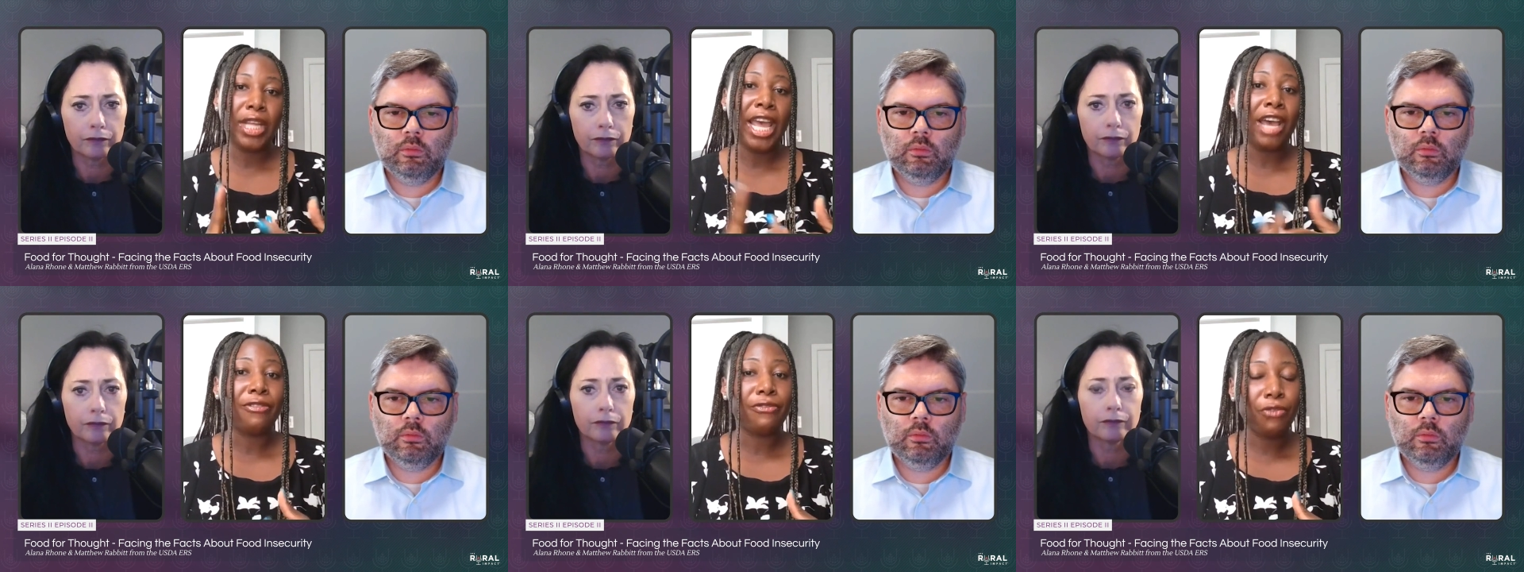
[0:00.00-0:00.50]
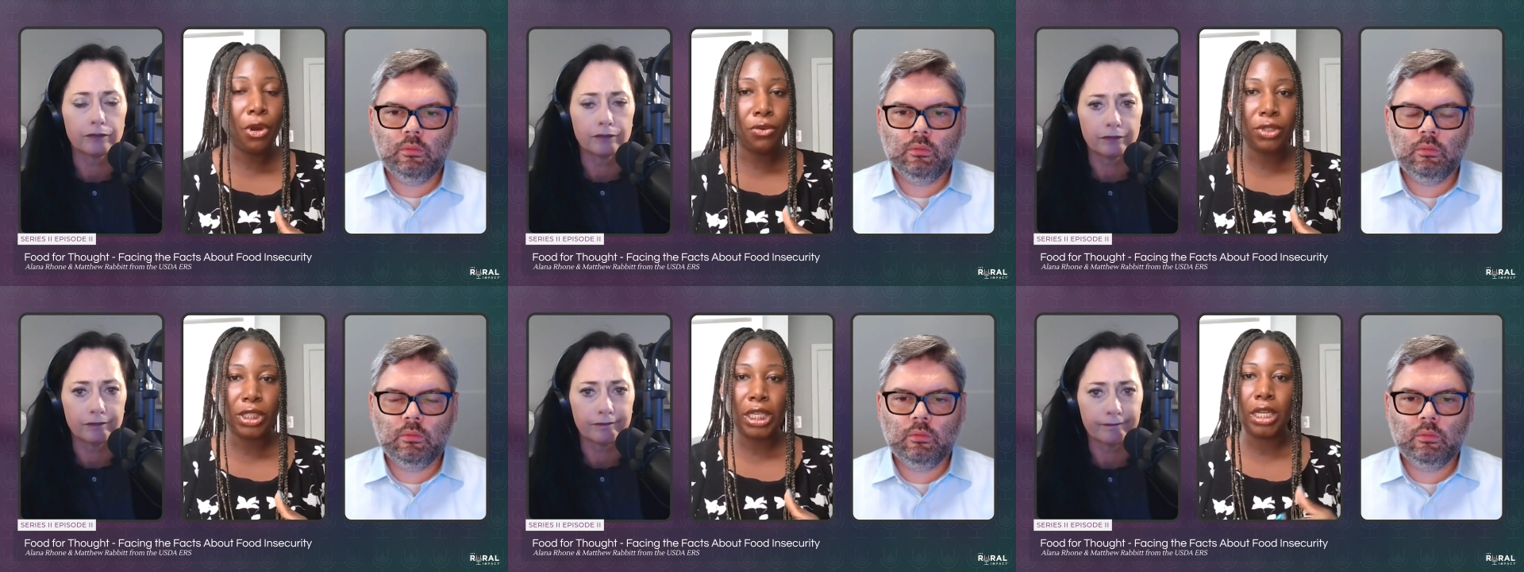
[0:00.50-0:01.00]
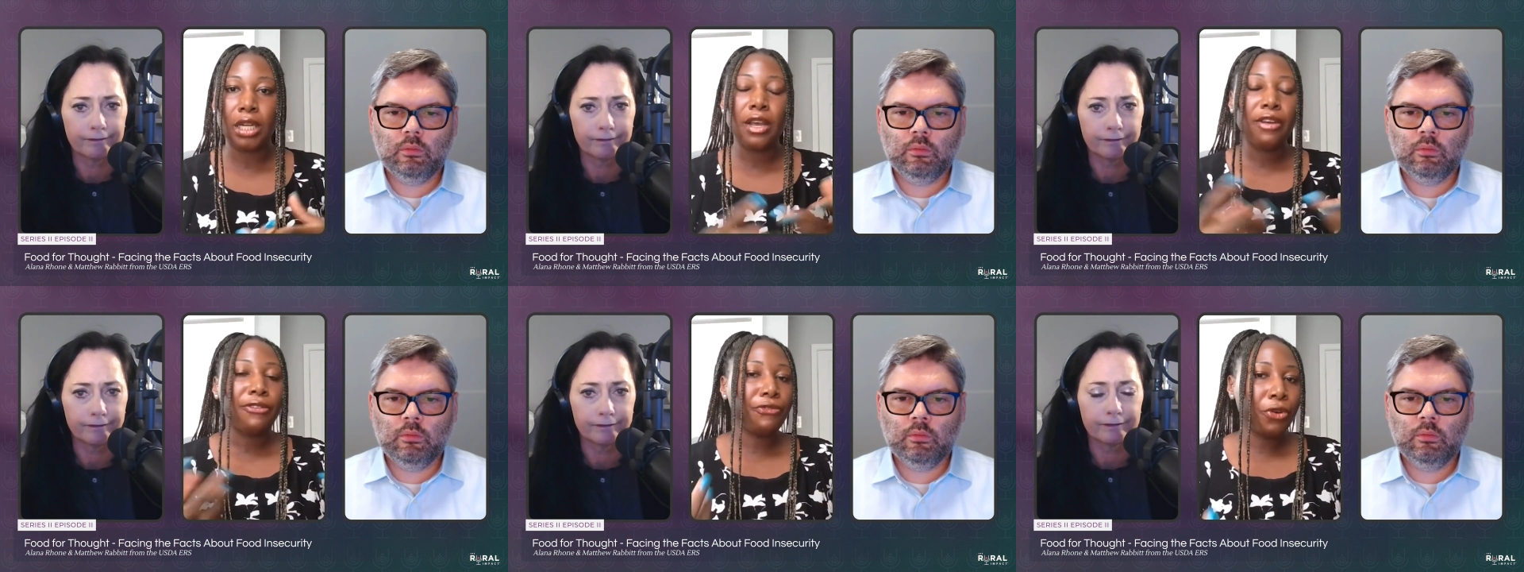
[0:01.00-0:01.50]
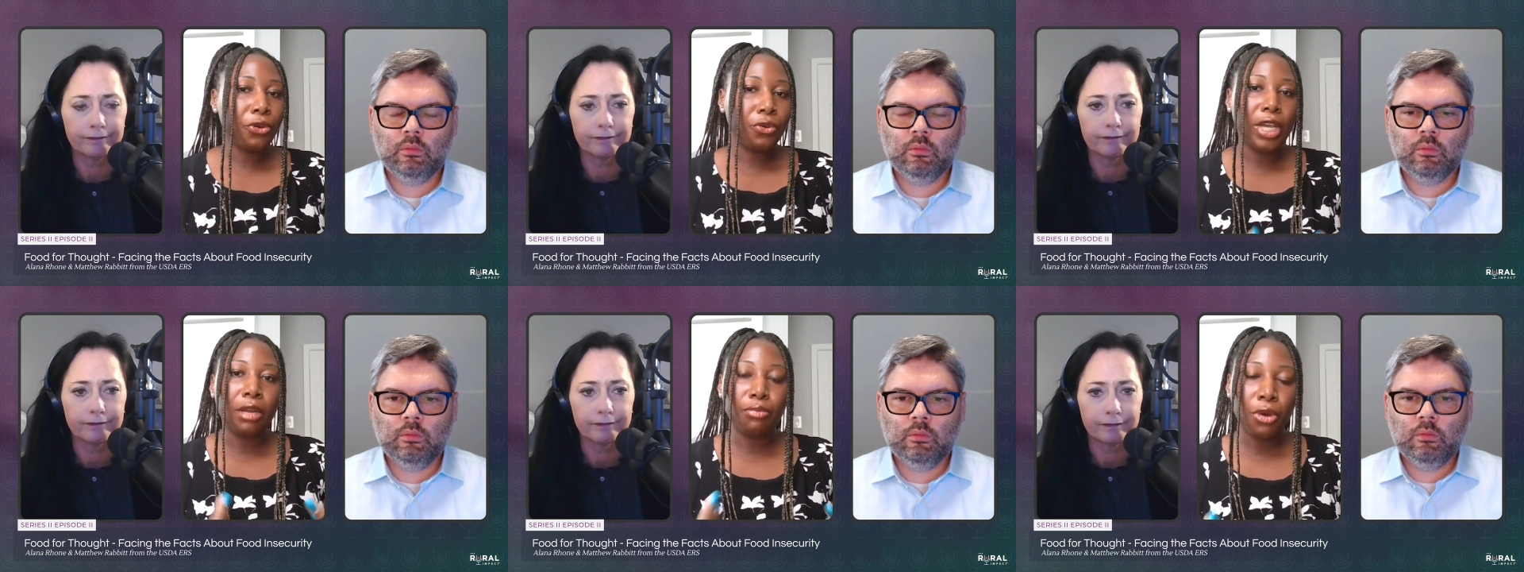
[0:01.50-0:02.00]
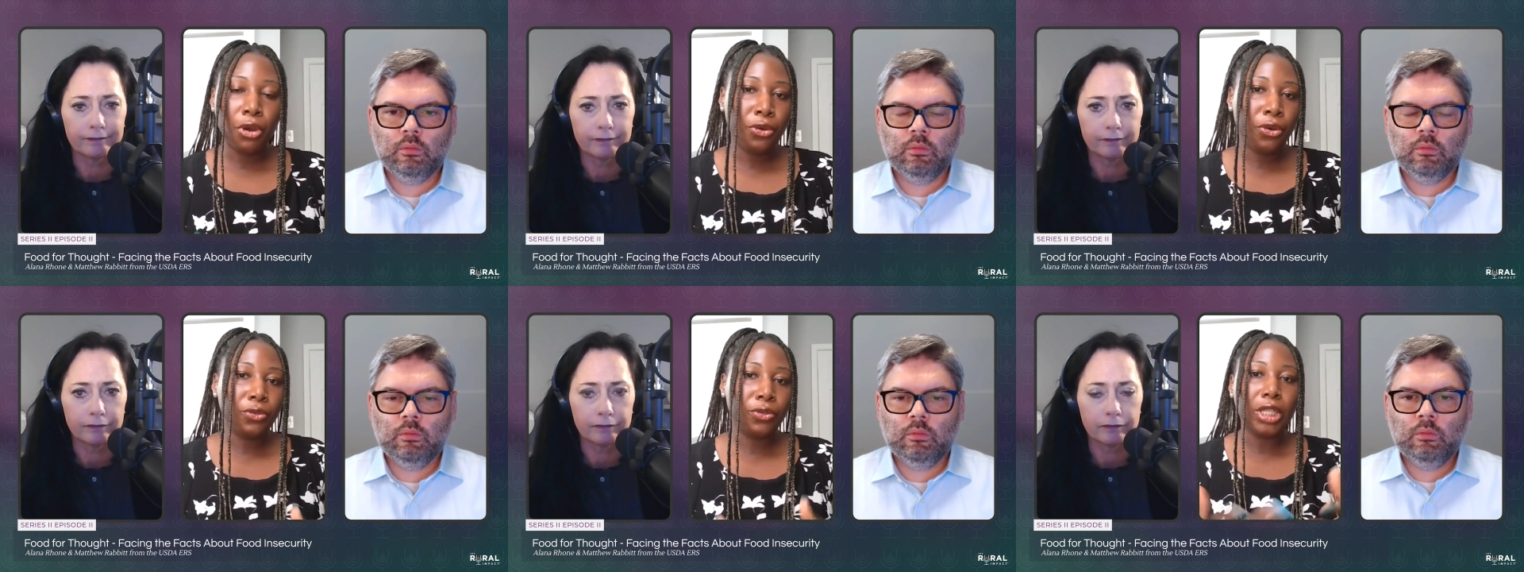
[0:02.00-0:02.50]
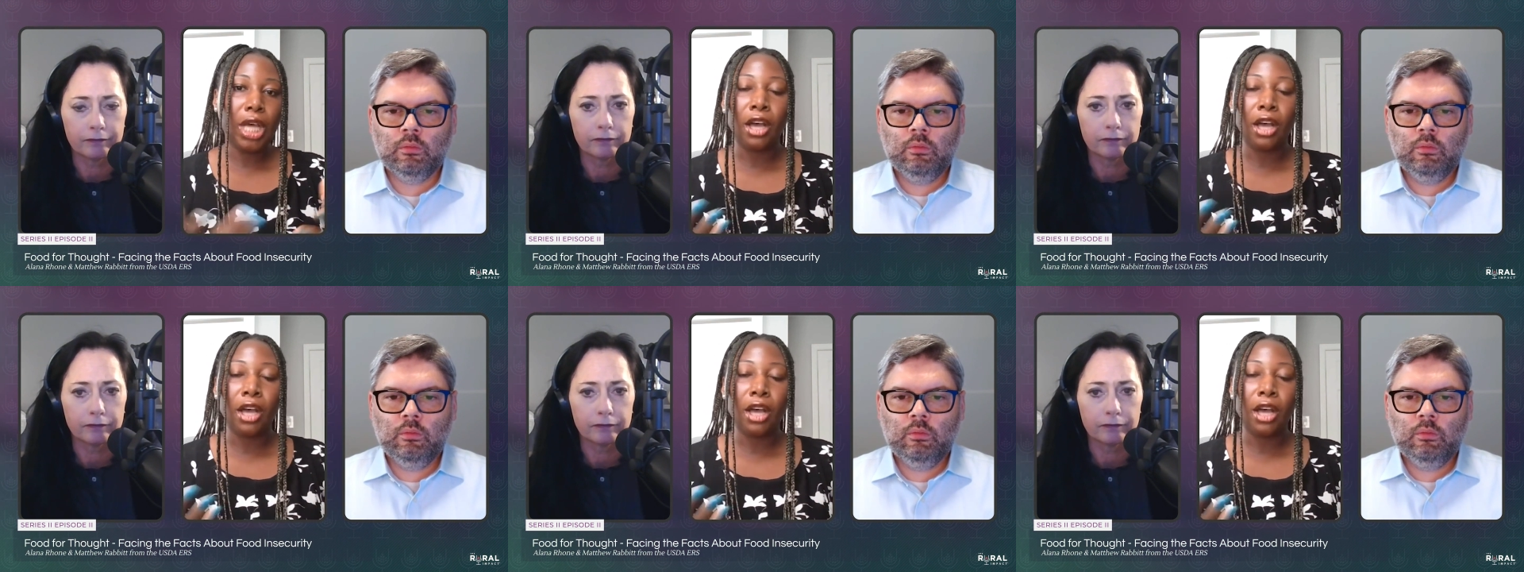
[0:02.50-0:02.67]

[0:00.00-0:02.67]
Speaker 1: that have frozen fruit and produce,